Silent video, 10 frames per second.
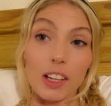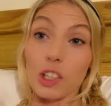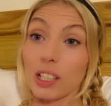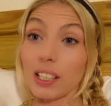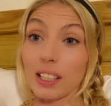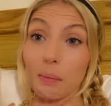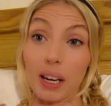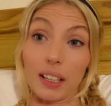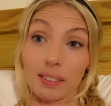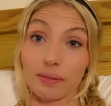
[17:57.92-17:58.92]
Just needed a
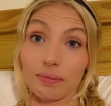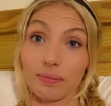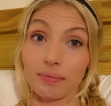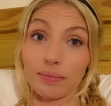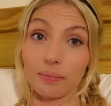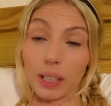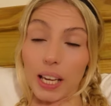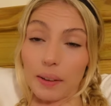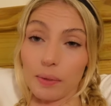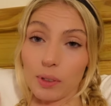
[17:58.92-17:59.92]
minute. But
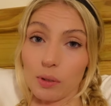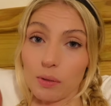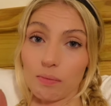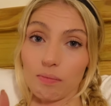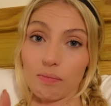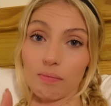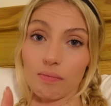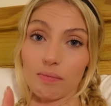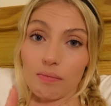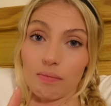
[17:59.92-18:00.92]
yeah, so
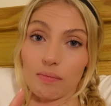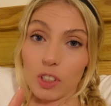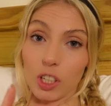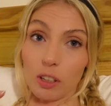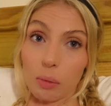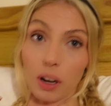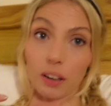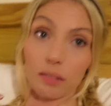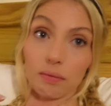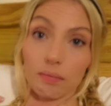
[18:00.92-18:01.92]
see you at the bar.